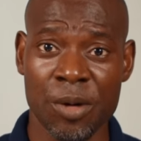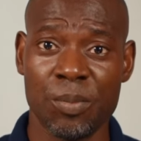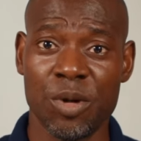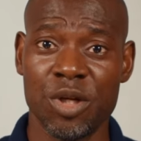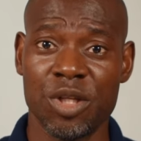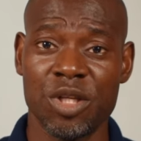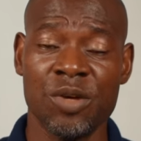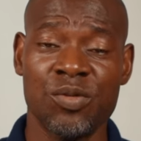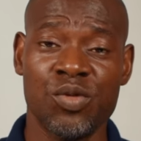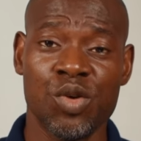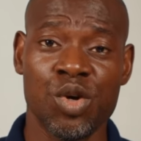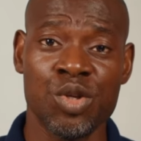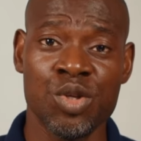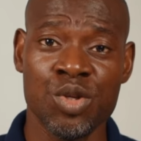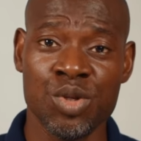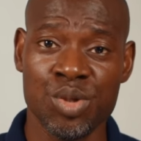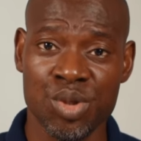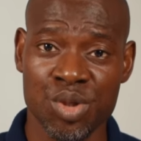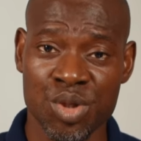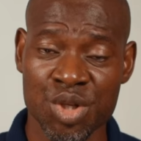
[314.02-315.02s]
but if your
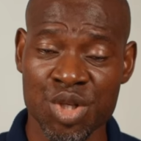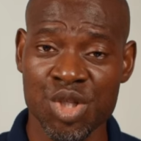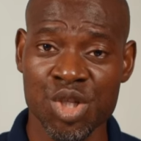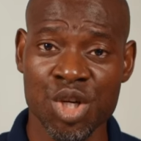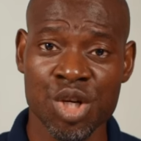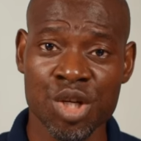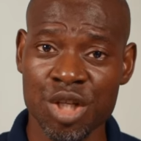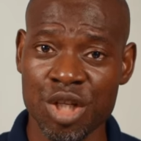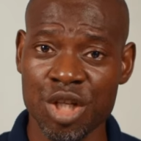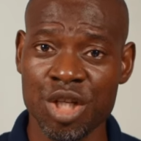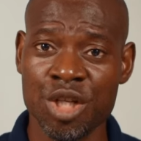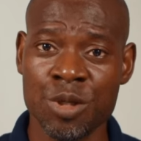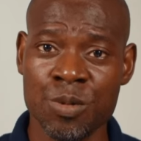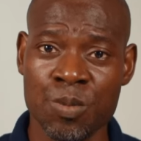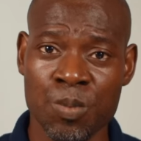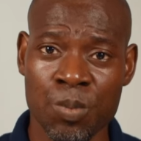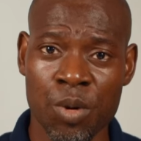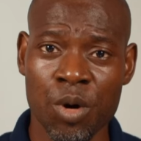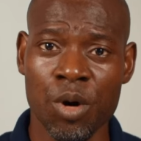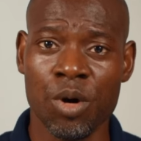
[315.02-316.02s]
nutrition is
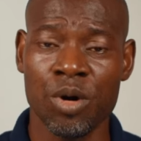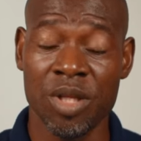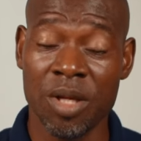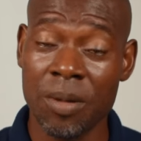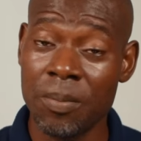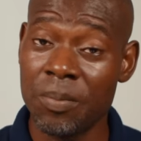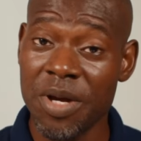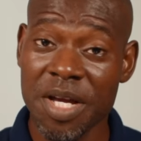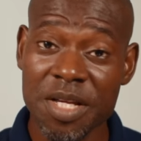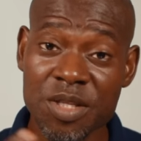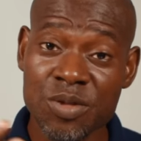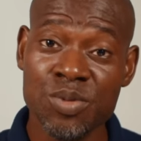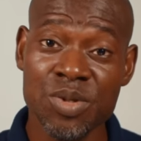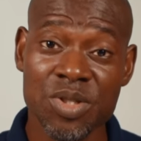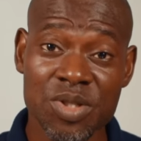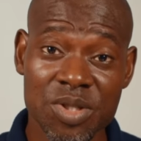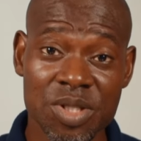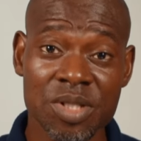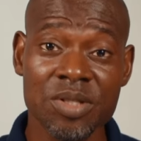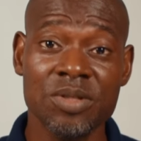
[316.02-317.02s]
poor, the beds will
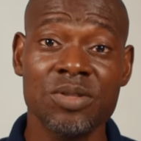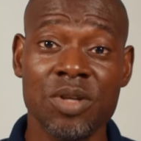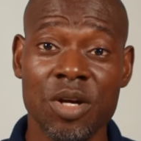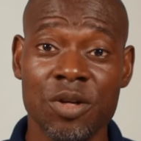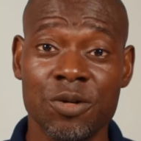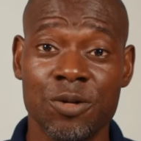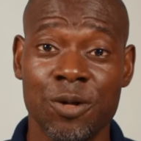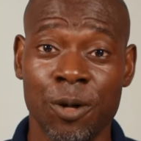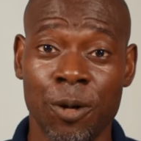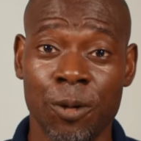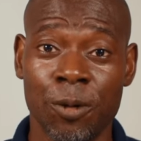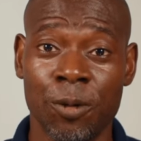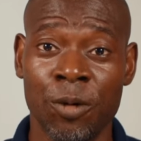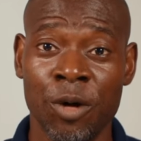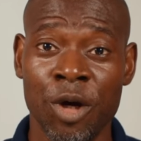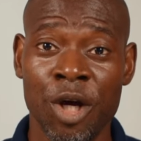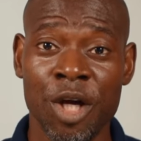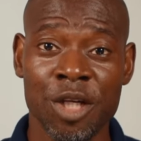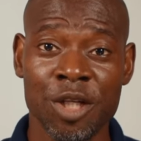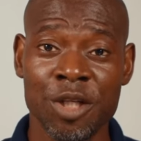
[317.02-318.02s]
still not grow.
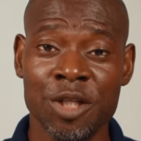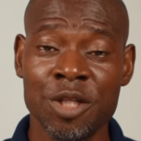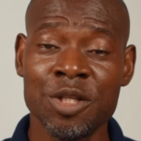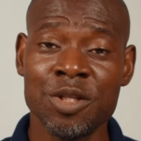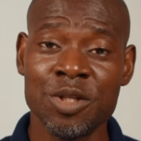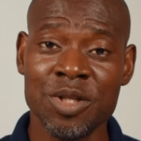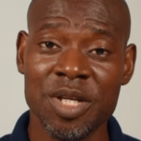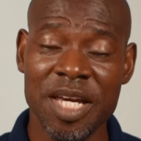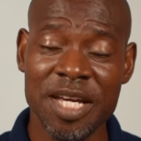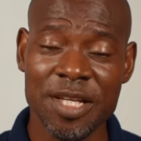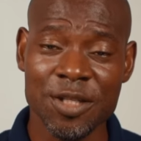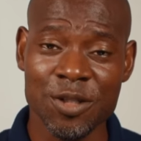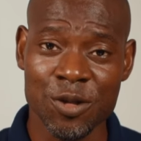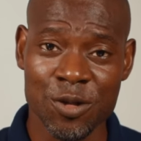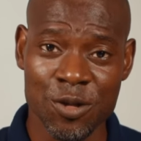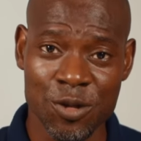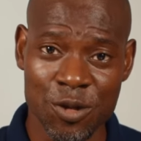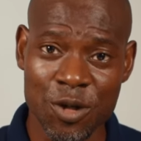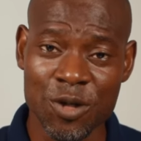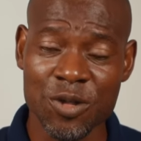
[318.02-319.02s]
You need to get your
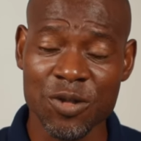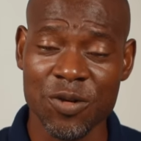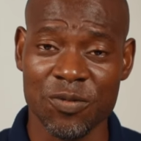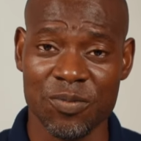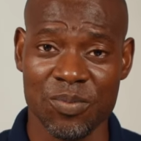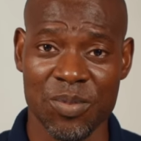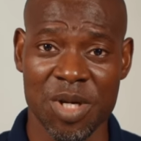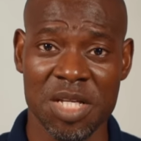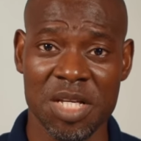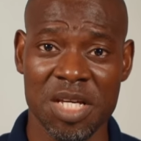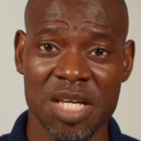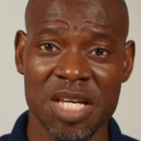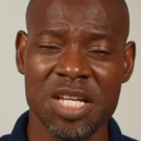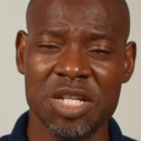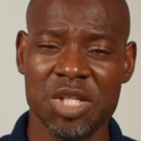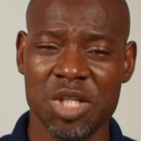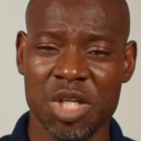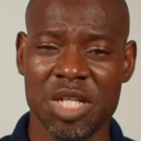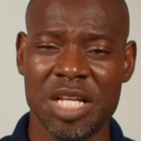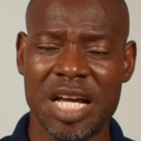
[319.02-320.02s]
source of
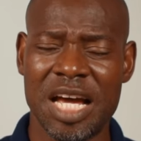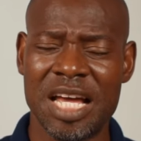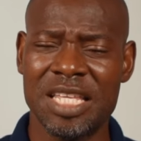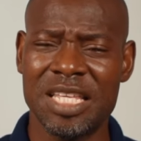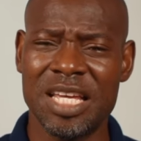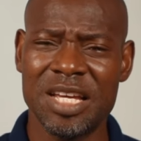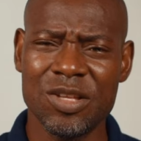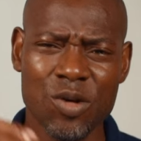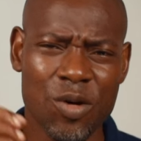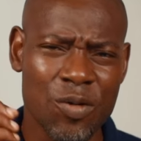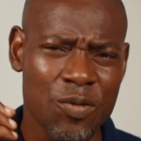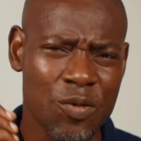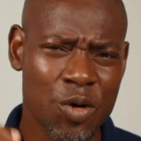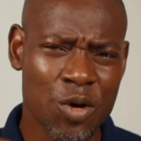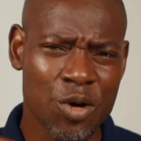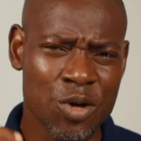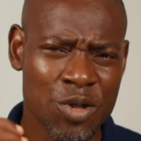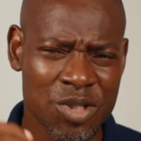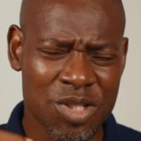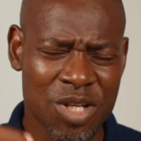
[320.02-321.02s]
medication and then of
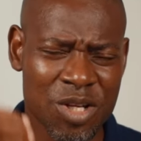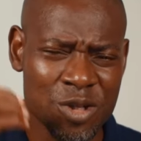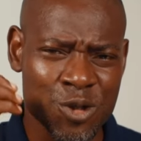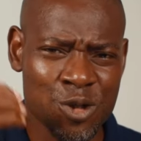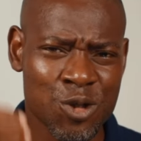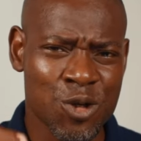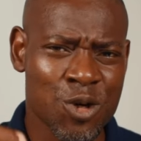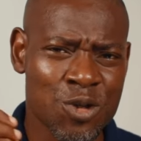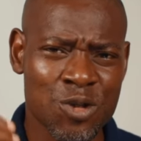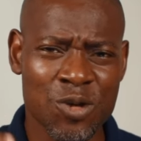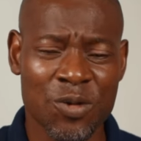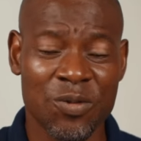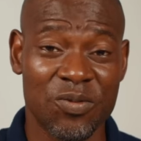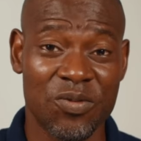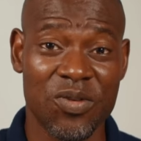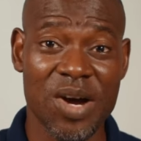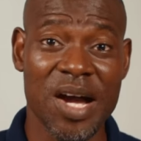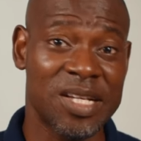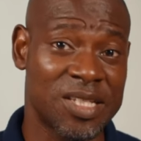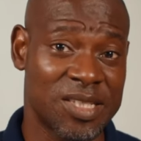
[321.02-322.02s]
course the source of
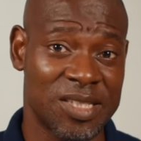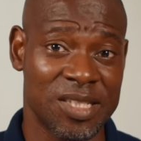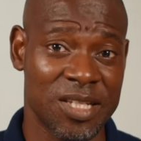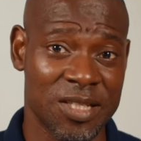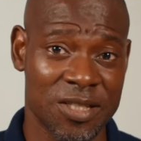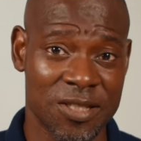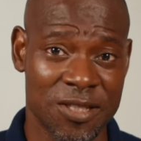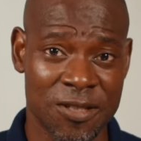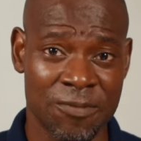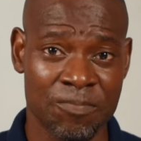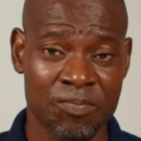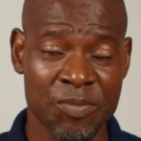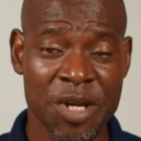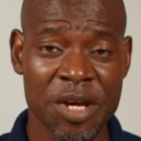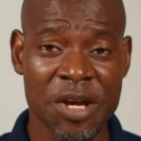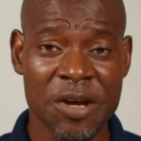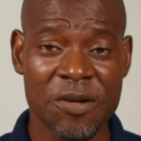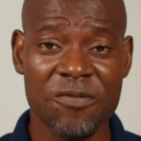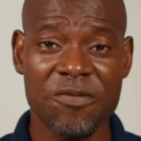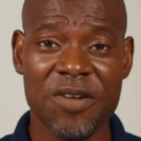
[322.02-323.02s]
vaccines.
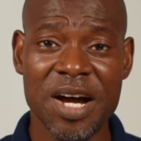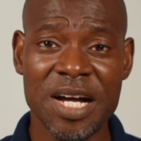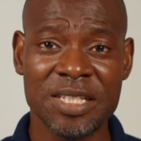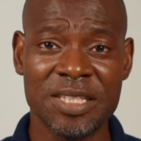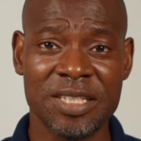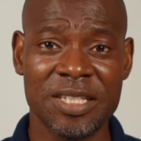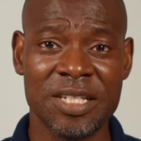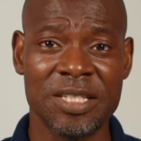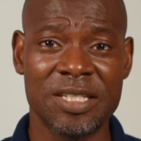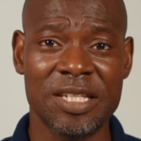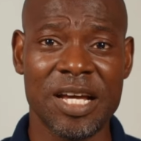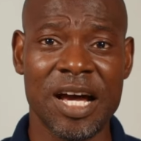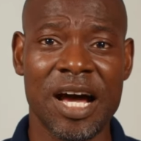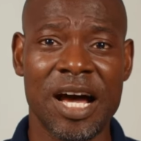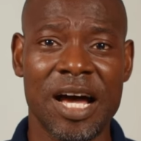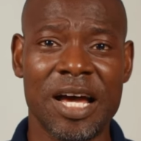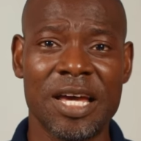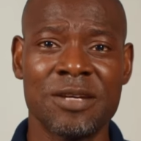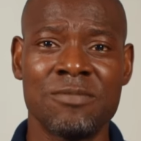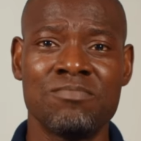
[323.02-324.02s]
Vaccines
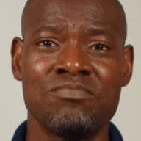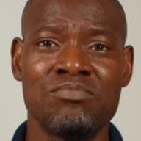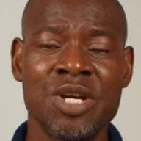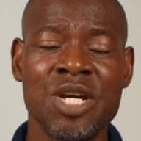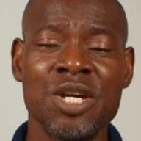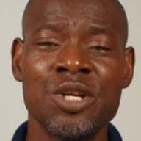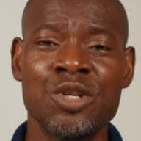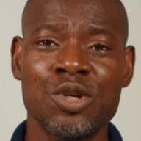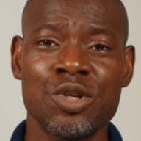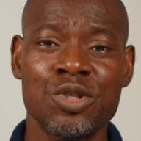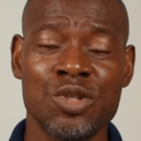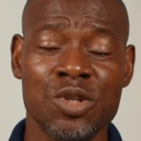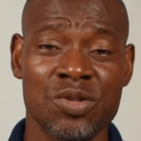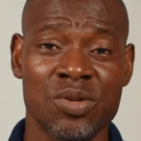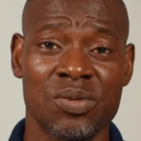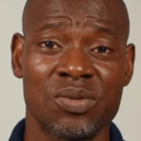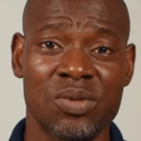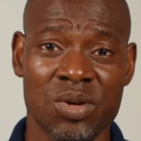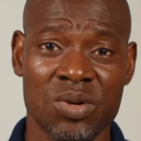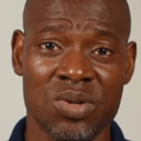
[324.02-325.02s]
are a major source
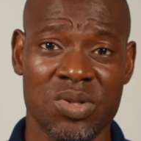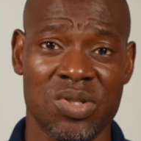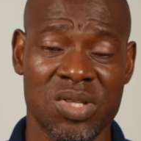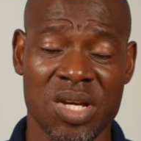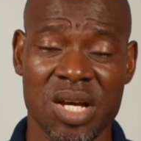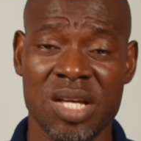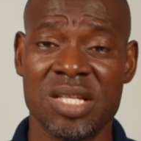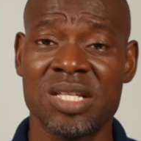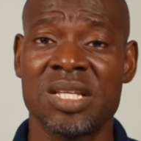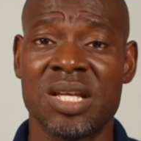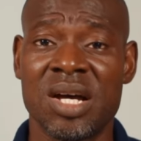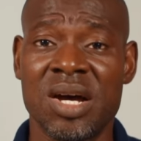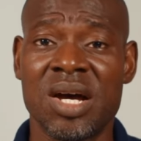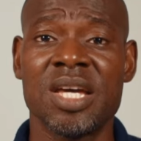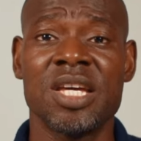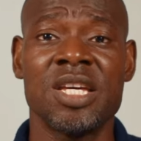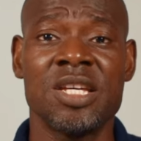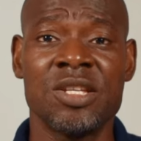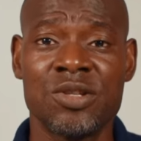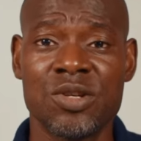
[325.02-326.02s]
of concern in our
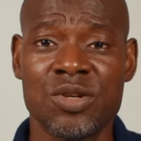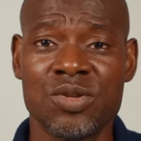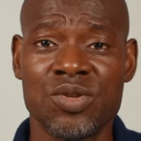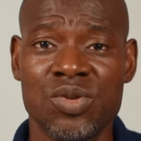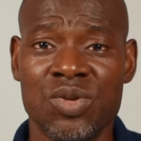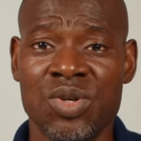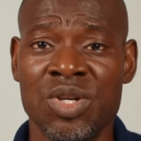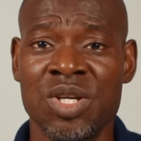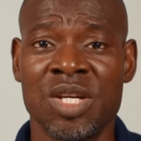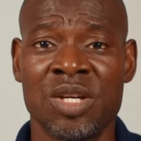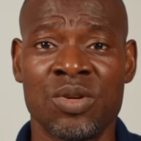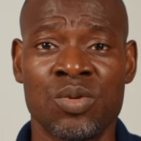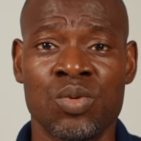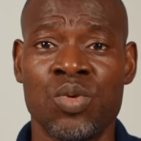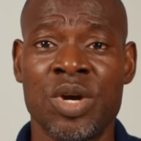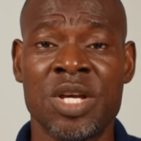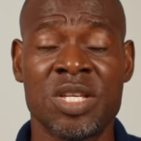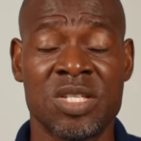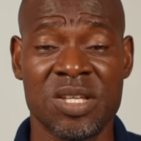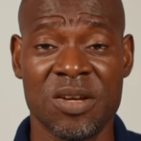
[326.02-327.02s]
industry in
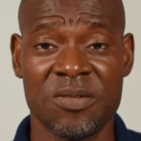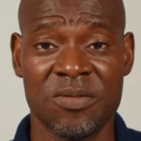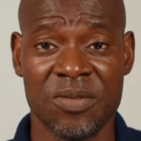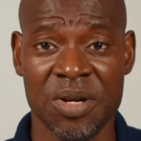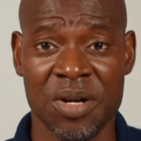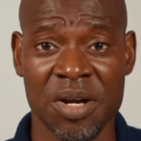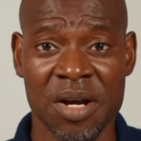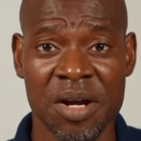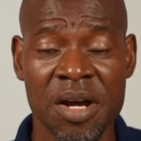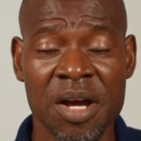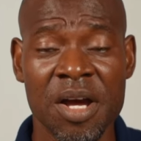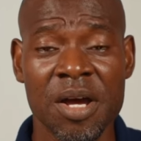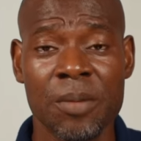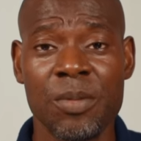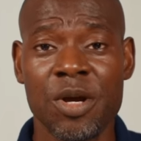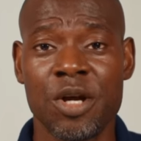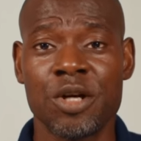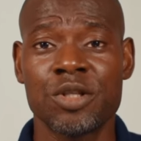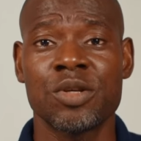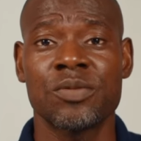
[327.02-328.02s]
West Africa
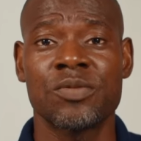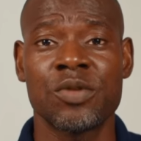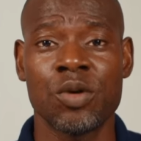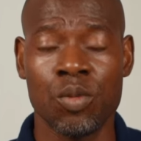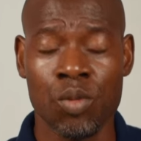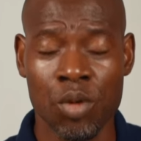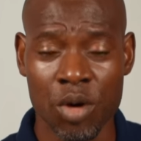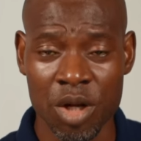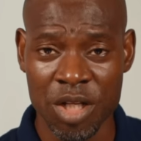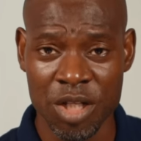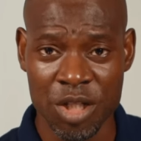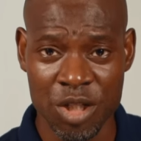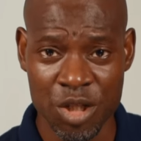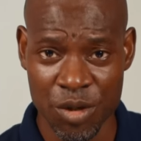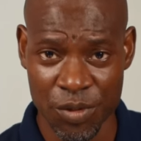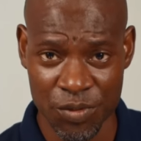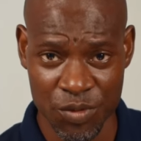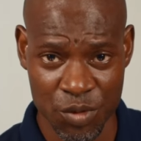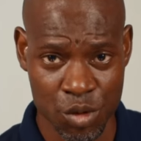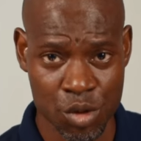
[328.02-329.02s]
because of the quality
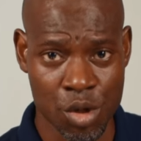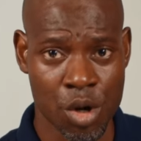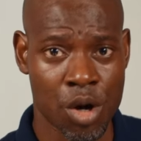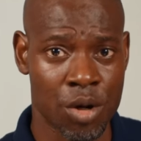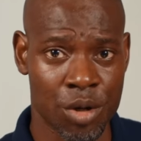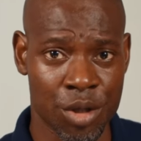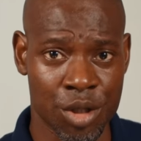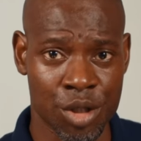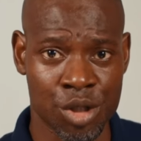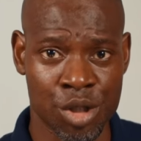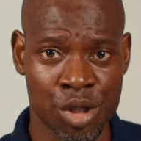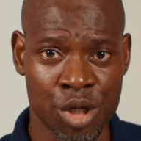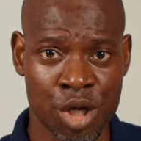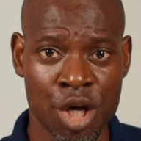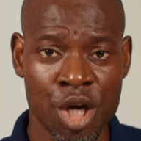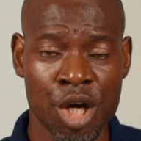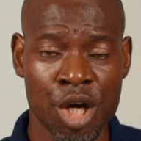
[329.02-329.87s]
of storage.